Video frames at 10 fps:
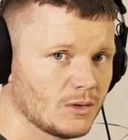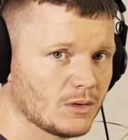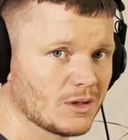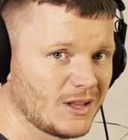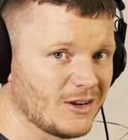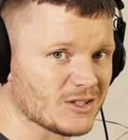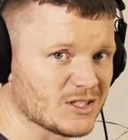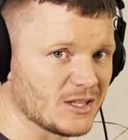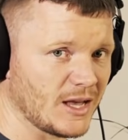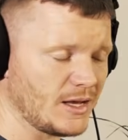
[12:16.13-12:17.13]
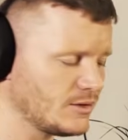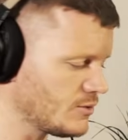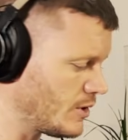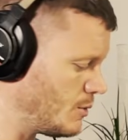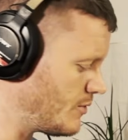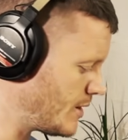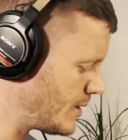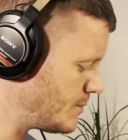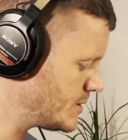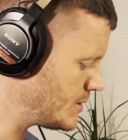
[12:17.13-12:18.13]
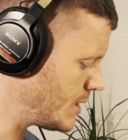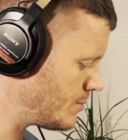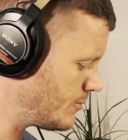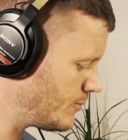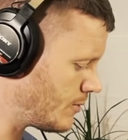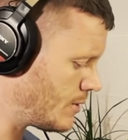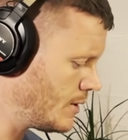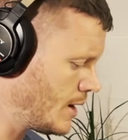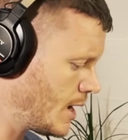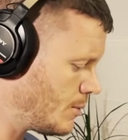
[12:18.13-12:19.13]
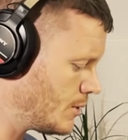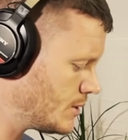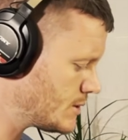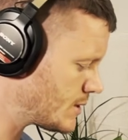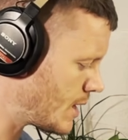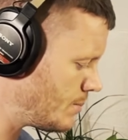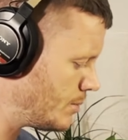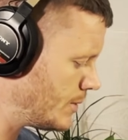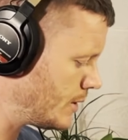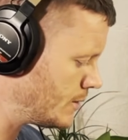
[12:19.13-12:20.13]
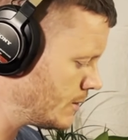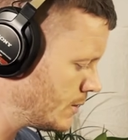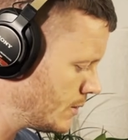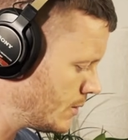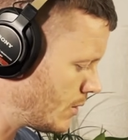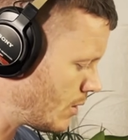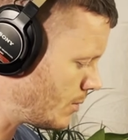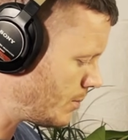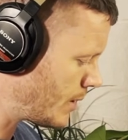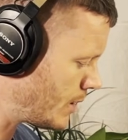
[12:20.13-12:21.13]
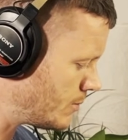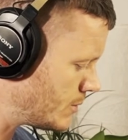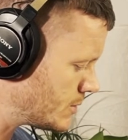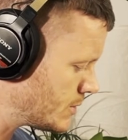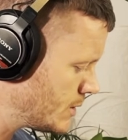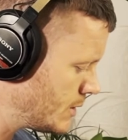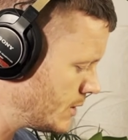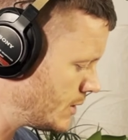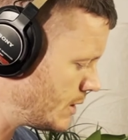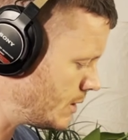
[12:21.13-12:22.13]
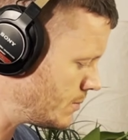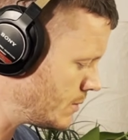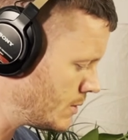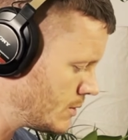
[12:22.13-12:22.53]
Clear slate, right? We've had that mistake before. And we're going to sample in Laura Palmer's team.